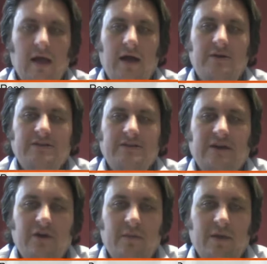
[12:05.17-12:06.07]
it's
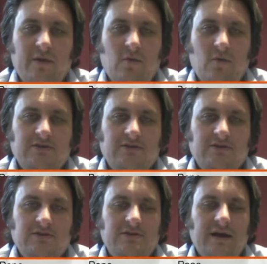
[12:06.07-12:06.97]
currently being worked
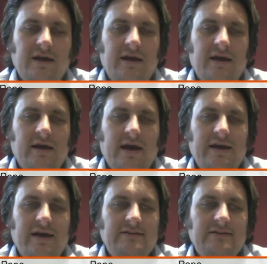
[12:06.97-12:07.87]
on
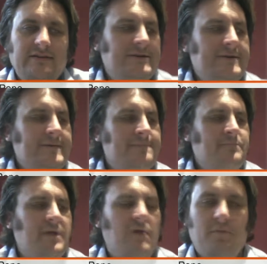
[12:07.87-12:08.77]
as
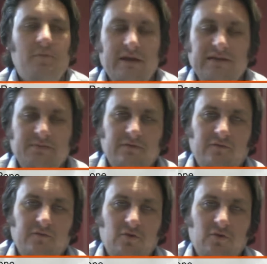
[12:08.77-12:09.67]
a replacement
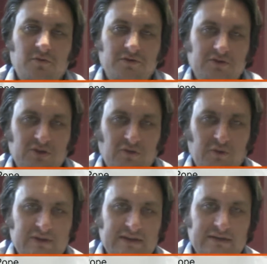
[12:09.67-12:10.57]
for Ubuntu Software
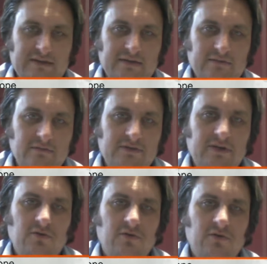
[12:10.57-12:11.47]
Center.
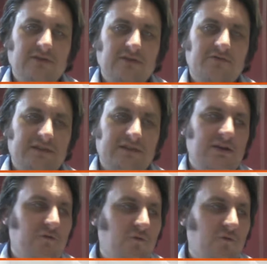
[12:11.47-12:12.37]
So as of
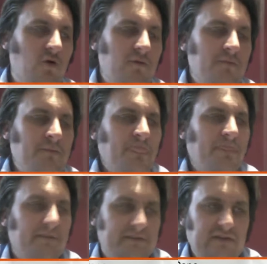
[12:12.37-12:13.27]
1604, the
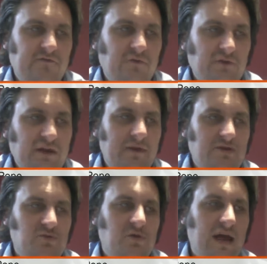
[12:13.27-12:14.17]
default image
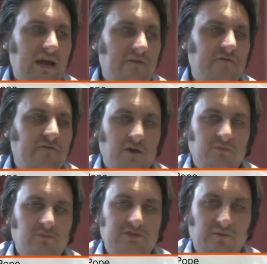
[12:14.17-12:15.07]
will have GNOME
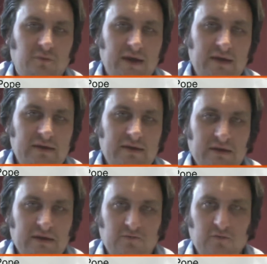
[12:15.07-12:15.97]
software
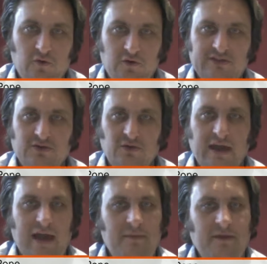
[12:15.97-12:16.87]
for installing
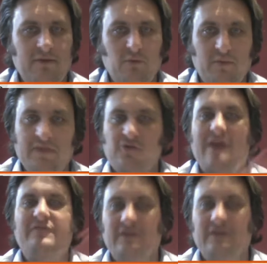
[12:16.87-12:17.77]
applications. It will be the
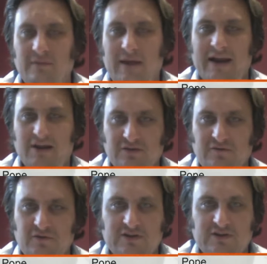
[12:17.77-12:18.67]
graphical manager for
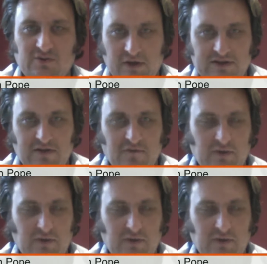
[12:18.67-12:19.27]
installing software,